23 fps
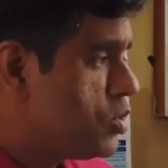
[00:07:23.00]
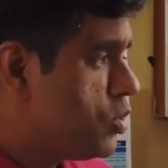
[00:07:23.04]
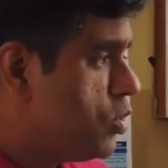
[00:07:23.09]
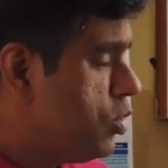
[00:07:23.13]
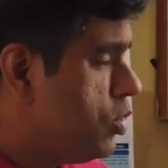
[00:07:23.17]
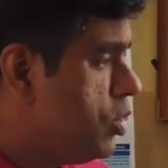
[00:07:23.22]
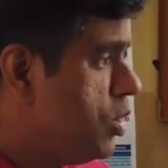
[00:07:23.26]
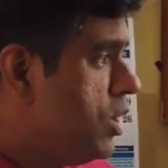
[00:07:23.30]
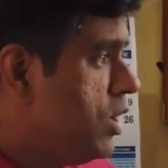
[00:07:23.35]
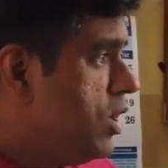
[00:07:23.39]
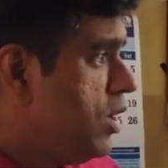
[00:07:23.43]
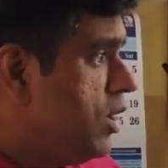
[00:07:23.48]

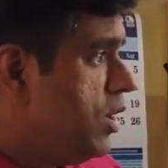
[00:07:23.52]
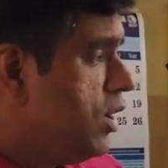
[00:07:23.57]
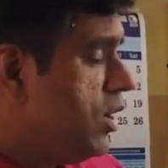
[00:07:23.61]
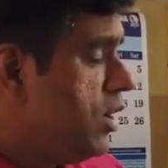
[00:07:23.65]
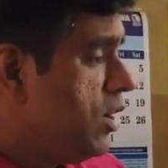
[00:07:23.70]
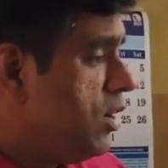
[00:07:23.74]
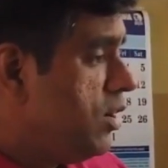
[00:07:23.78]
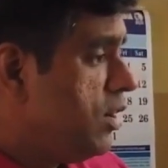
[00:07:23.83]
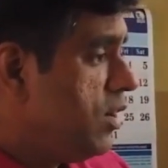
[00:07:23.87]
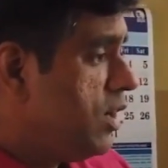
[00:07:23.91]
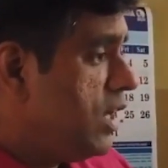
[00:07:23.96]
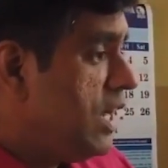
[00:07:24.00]
So
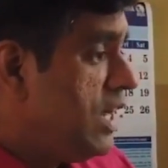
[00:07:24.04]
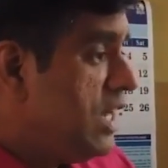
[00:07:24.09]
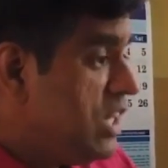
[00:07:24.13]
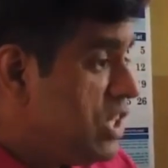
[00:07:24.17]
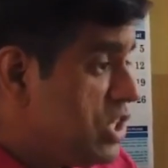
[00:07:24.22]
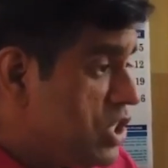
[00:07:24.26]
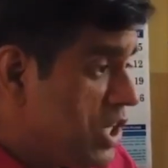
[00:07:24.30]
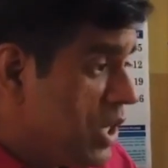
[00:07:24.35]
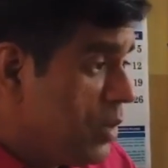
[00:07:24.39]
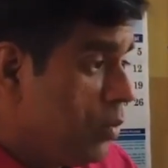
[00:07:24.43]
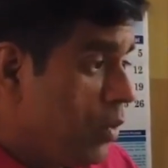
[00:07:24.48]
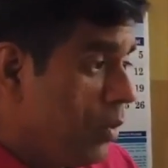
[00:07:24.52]

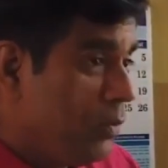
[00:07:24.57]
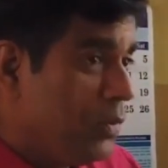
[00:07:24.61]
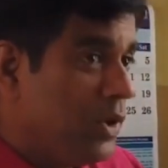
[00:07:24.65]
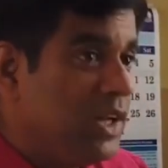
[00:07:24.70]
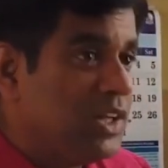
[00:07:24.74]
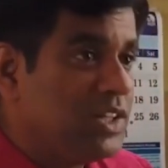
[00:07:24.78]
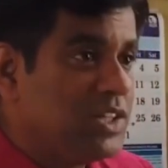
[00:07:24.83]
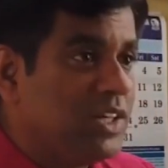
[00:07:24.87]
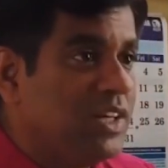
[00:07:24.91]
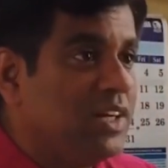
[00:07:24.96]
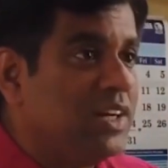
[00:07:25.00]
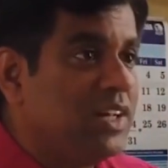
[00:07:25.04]
initial
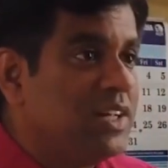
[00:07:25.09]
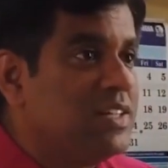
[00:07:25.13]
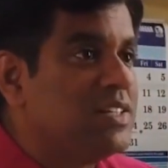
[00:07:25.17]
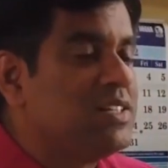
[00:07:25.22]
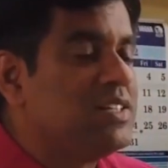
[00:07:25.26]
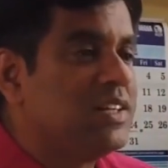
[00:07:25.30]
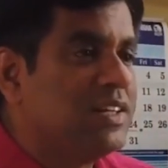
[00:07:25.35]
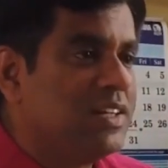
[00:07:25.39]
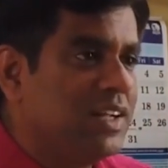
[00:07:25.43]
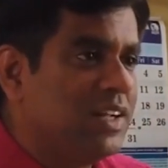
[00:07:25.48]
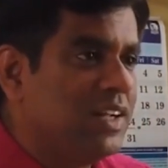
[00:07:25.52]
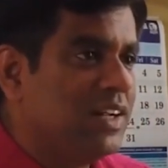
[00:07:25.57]
population
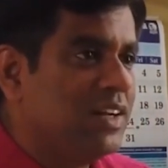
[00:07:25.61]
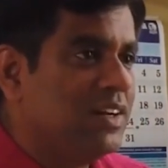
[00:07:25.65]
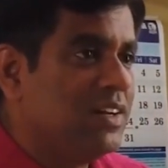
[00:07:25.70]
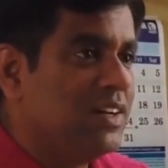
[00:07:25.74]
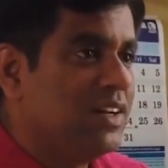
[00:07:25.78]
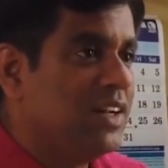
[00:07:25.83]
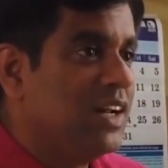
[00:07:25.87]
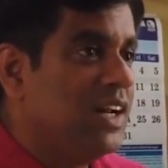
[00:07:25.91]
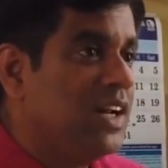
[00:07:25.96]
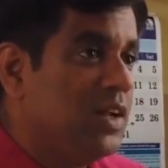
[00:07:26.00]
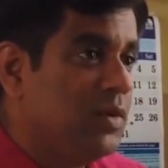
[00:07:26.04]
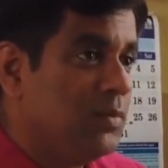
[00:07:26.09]
density,
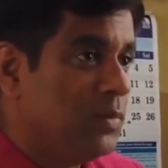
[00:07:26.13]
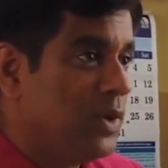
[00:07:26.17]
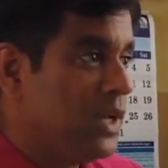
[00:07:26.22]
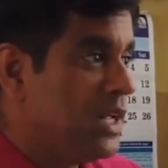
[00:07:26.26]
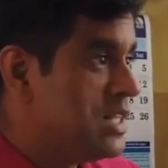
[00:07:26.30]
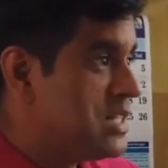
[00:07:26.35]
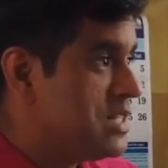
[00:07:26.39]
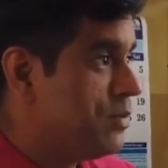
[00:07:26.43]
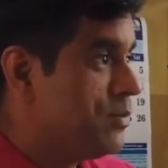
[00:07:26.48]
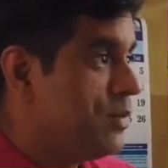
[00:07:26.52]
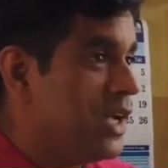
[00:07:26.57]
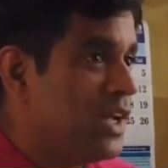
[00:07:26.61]
it really
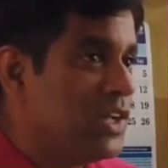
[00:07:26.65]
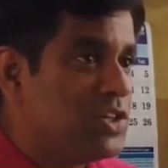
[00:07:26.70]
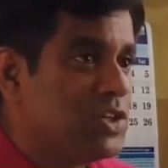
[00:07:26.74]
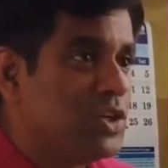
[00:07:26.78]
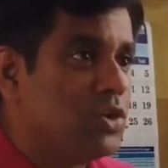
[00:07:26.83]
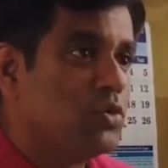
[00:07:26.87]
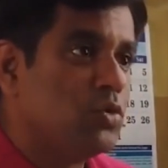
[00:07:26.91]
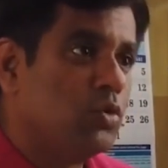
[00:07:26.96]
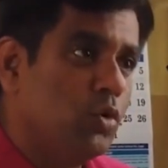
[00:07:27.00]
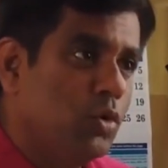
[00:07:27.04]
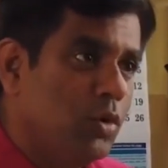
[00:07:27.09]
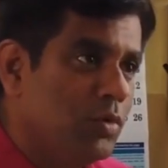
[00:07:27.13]
plays a
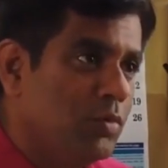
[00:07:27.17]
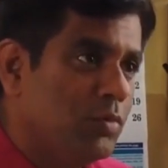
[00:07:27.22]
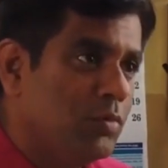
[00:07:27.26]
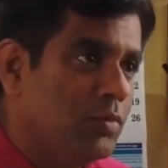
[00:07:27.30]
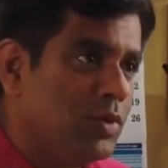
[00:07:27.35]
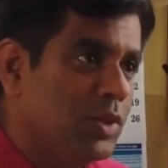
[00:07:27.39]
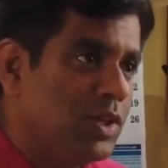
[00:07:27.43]
major role.